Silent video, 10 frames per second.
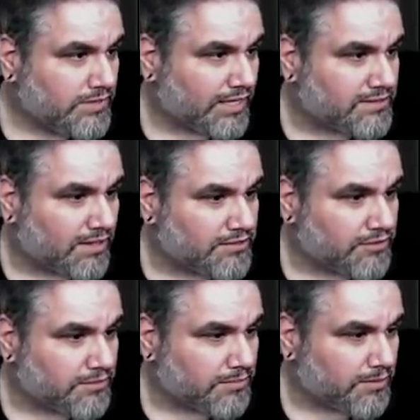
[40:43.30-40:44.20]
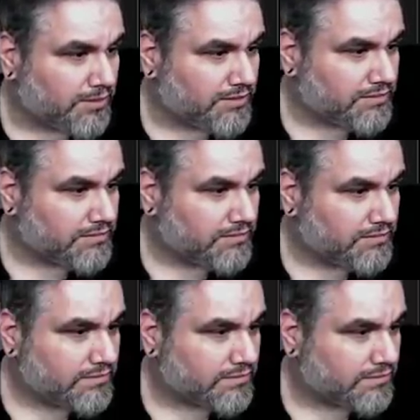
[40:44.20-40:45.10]
Yeah, it's non-token permanence.
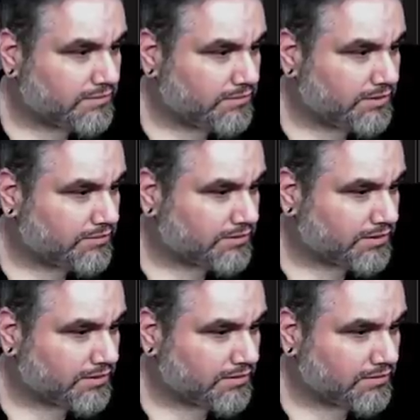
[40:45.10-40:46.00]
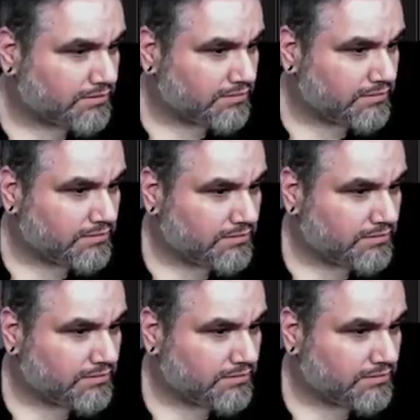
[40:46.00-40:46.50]
So we are just going to go...